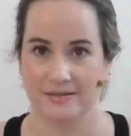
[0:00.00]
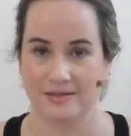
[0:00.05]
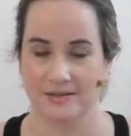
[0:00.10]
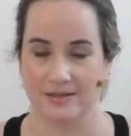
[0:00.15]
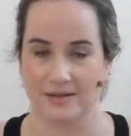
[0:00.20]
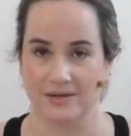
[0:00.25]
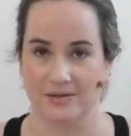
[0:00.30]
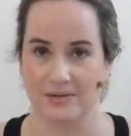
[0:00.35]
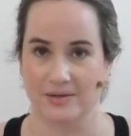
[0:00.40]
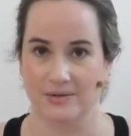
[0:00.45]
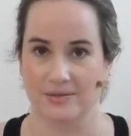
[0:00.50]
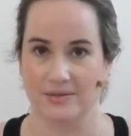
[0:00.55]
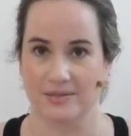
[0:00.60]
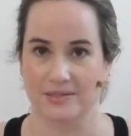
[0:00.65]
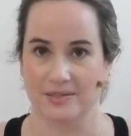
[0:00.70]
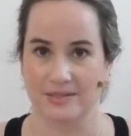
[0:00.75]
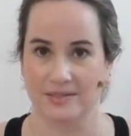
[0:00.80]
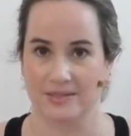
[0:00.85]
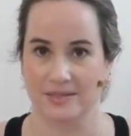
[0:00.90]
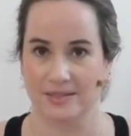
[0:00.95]
Can you notice
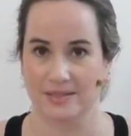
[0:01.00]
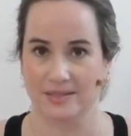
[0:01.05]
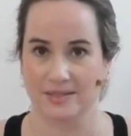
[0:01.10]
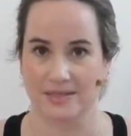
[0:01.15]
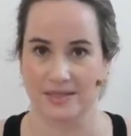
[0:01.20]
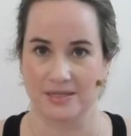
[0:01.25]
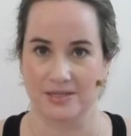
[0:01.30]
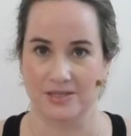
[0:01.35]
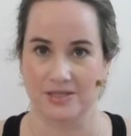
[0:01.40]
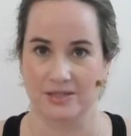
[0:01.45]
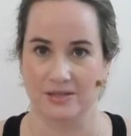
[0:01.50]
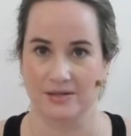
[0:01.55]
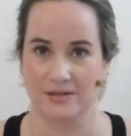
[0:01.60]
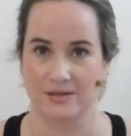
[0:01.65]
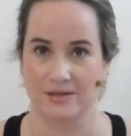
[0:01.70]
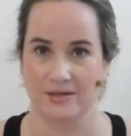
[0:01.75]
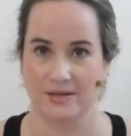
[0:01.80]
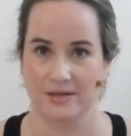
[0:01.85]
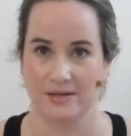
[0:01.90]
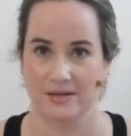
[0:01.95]
the sensation
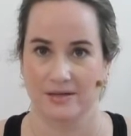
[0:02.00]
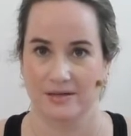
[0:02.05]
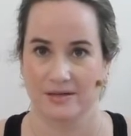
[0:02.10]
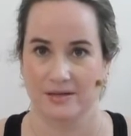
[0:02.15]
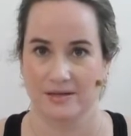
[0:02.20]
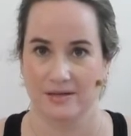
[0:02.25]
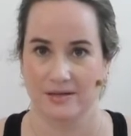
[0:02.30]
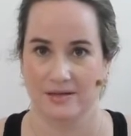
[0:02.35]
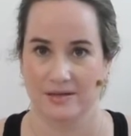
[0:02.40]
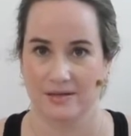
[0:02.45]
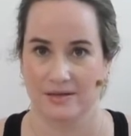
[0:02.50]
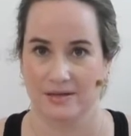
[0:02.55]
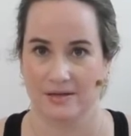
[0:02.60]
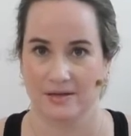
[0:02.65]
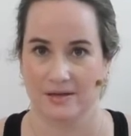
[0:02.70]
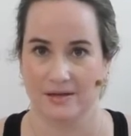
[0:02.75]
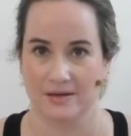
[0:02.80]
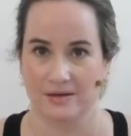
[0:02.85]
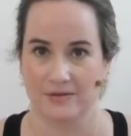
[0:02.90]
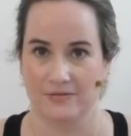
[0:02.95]

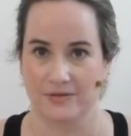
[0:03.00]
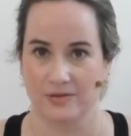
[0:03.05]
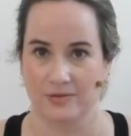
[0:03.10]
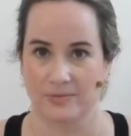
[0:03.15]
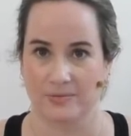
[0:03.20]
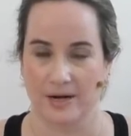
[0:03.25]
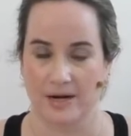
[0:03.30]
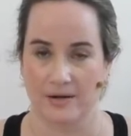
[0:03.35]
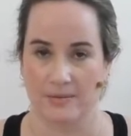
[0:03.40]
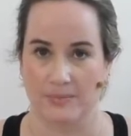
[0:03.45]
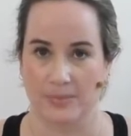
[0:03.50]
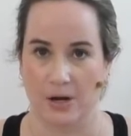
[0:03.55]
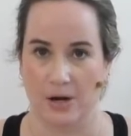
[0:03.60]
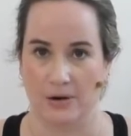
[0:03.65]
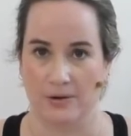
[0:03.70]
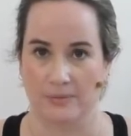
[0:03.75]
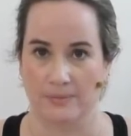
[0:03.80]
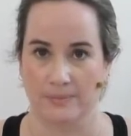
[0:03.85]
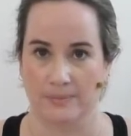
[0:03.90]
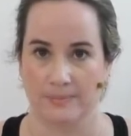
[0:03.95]
of your right
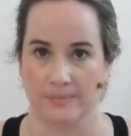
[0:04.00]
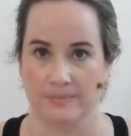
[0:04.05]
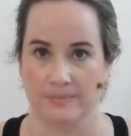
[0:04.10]
palm?